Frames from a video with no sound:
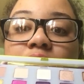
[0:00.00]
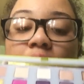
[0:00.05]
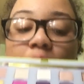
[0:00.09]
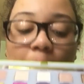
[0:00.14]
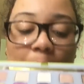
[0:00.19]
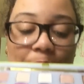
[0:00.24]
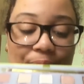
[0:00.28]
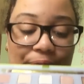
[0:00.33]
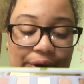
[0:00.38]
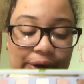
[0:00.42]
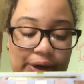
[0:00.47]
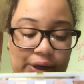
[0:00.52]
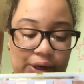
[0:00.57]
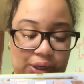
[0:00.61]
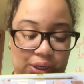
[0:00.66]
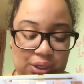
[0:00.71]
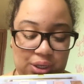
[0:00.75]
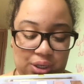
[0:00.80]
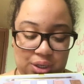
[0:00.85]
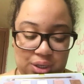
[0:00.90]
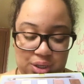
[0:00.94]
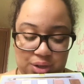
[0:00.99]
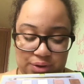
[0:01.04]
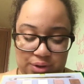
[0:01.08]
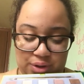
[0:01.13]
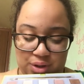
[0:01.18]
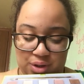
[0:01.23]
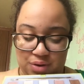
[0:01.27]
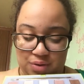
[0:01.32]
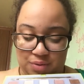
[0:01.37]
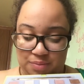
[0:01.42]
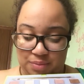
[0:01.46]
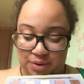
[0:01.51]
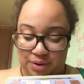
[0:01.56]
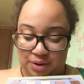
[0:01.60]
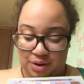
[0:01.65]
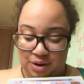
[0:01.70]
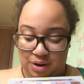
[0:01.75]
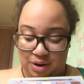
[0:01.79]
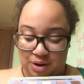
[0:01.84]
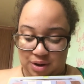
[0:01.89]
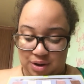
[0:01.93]
so pretty. Oh my
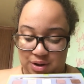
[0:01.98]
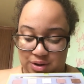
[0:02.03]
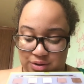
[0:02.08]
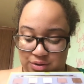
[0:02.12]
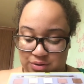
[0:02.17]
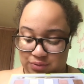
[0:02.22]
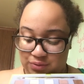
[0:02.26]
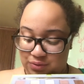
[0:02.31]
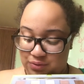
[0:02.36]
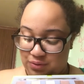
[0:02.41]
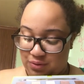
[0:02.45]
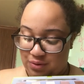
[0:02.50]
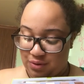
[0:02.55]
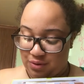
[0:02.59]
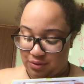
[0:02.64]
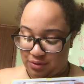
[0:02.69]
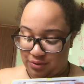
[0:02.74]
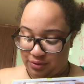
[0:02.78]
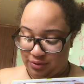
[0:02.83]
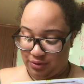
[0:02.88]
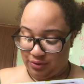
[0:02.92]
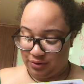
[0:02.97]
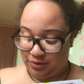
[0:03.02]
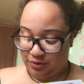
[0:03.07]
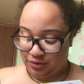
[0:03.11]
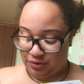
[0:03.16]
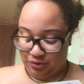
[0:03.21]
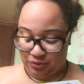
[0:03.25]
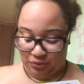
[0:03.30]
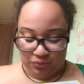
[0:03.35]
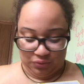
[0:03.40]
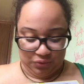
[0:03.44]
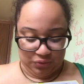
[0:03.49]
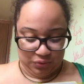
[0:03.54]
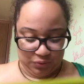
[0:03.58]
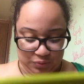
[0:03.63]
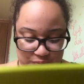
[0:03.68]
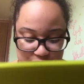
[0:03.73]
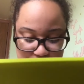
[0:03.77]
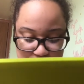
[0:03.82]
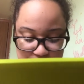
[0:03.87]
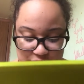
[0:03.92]
god, those colors are so, so
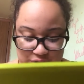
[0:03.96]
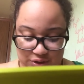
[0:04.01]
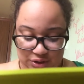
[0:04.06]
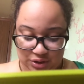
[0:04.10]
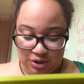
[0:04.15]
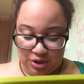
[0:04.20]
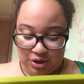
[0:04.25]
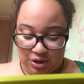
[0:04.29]
pretty.